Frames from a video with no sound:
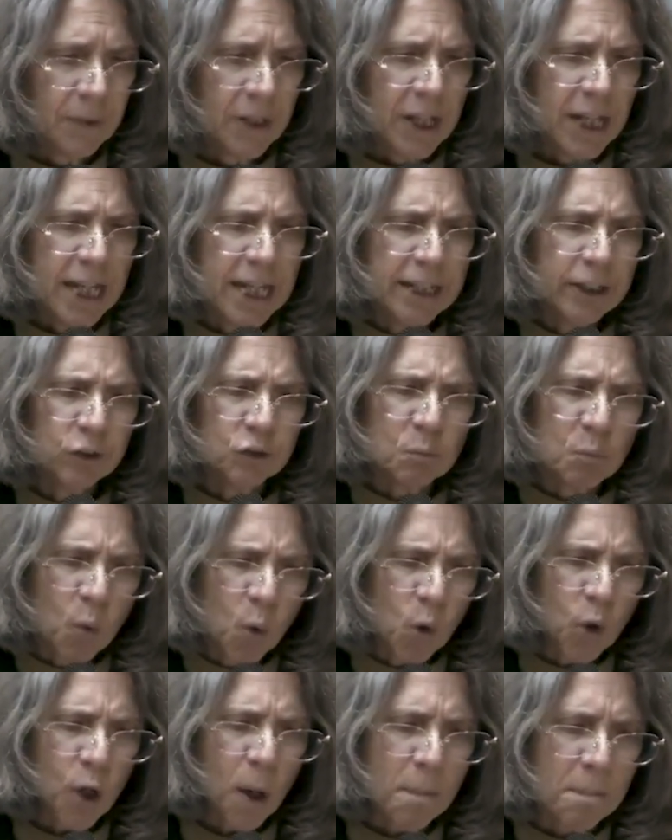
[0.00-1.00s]
It is
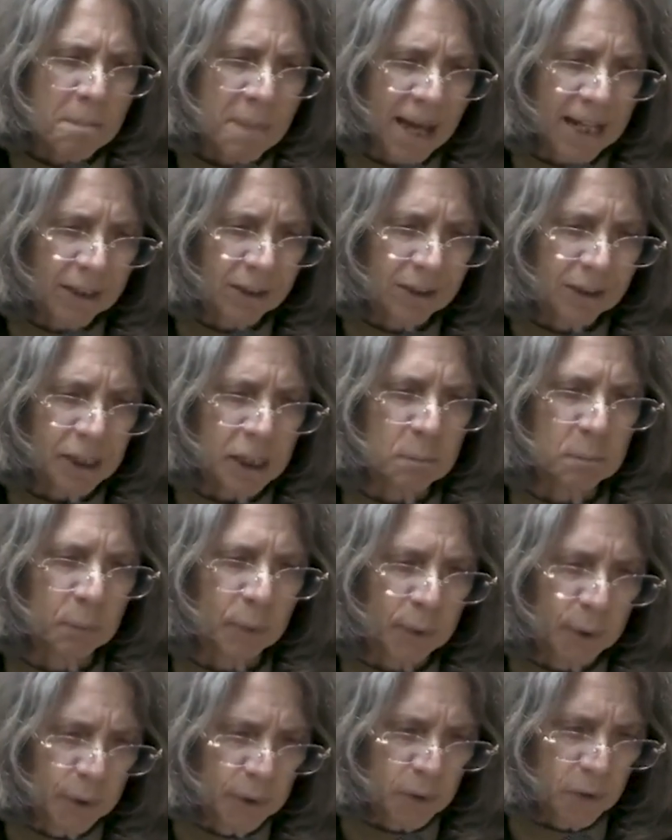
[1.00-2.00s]
more medically
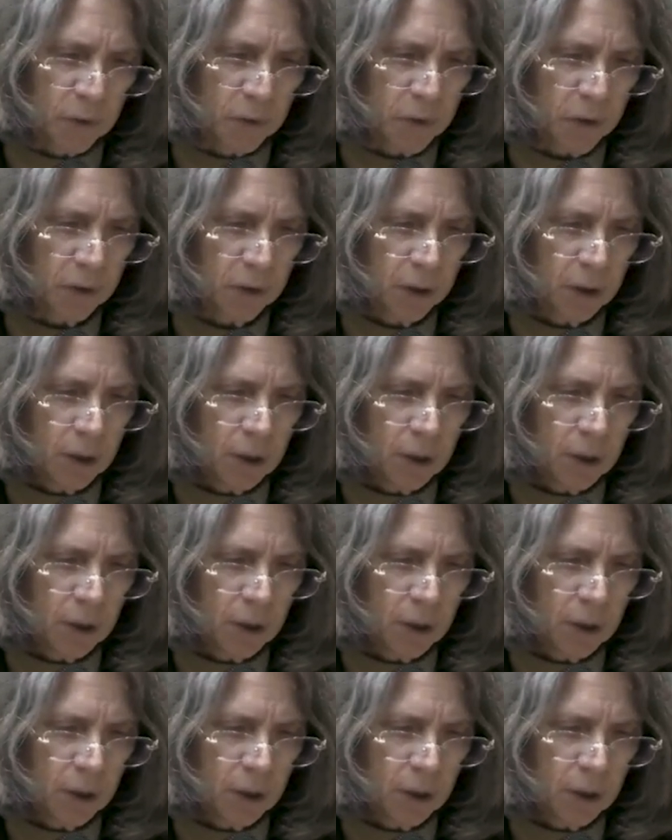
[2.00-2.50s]
prudent